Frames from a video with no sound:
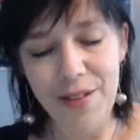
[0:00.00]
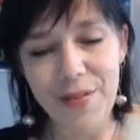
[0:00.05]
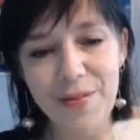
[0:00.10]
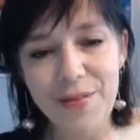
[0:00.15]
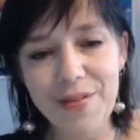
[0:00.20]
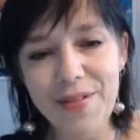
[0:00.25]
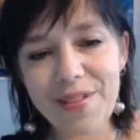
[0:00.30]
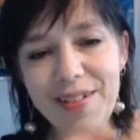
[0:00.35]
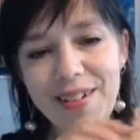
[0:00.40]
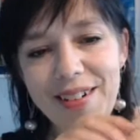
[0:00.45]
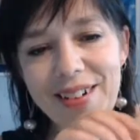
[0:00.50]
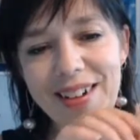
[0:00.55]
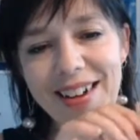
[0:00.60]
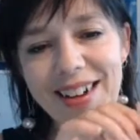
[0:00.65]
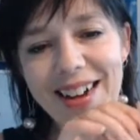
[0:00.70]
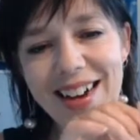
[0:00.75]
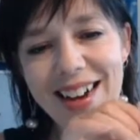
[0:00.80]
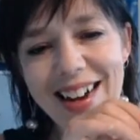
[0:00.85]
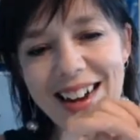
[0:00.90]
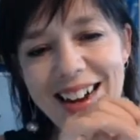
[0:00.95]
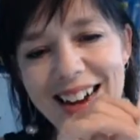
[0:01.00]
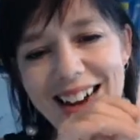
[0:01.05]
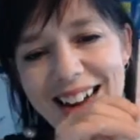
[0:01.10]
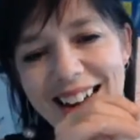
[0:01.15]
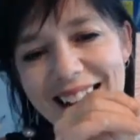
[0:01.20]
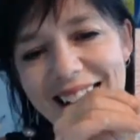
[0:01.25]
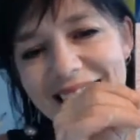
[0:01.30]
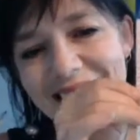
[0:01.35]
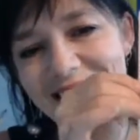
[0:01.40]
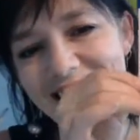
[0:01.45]

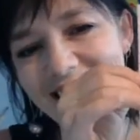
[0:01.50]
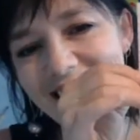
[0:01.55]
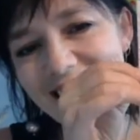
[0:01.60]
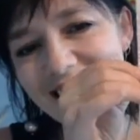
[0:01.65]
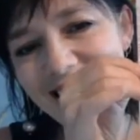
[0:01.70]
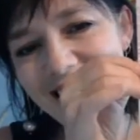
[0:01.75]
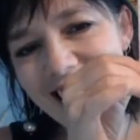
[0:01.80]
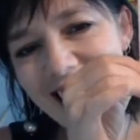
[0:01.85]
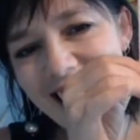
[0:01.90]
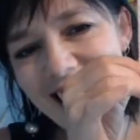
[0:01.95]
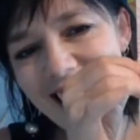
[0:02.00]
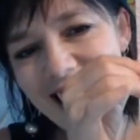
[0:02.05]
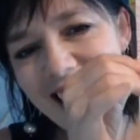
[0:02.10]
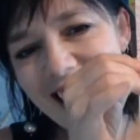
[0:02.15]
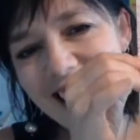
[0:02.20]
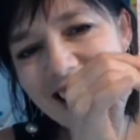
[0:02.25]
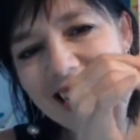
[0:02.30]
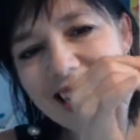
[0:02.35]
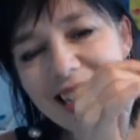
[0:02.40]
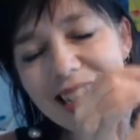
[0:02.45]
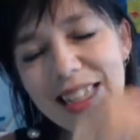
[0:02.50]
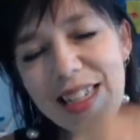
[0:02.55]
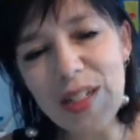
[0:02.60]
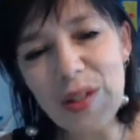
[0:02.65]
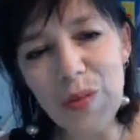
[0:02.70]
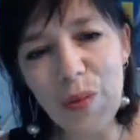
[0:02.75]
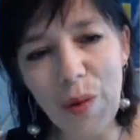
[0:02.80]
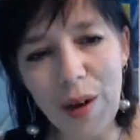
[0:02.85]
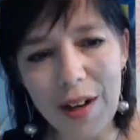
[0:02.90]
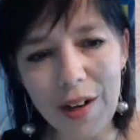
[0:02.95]
What? Isn't
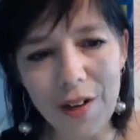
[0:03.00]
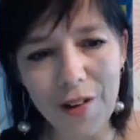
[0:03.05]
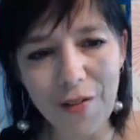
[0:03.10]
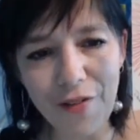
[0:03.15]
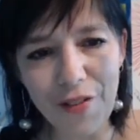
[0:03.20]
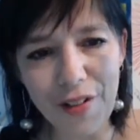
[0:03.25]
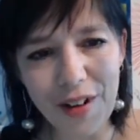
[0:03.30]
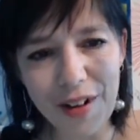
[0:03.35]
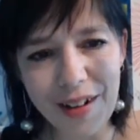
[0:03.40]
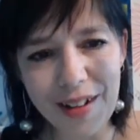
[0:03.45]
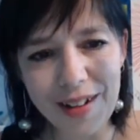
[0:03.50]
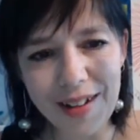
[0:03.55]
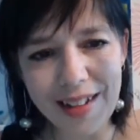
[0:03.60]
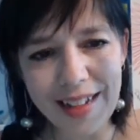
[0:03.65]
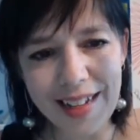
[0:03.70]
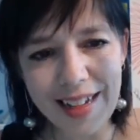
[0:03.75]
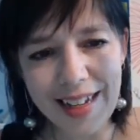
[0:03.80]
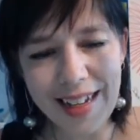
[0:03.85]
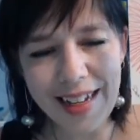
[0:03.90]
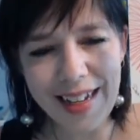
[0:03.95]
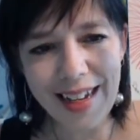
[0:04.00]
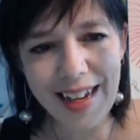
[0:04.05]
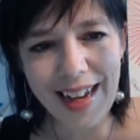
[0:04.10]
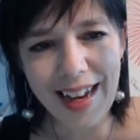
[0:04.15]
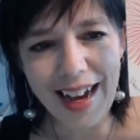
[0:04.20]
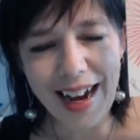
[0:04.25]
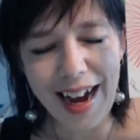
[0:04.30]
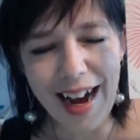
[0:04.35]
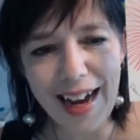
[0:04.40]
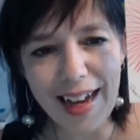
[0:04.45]
this wonderful?
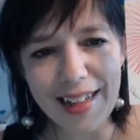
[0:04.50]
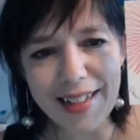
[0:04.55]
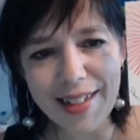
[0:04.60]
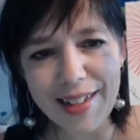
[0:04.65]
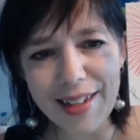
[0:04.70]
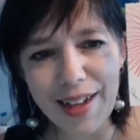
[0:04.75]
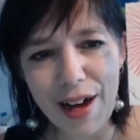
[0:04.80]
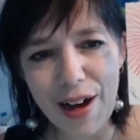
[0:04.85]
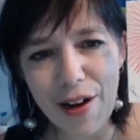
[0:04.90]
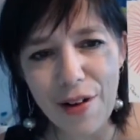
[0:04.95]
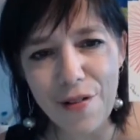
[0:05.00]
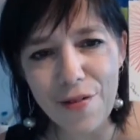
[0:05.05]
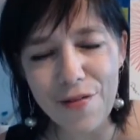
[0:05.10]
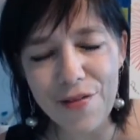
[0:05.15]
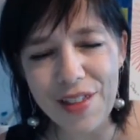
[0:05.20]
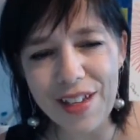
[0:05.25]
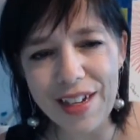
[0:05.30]
I love the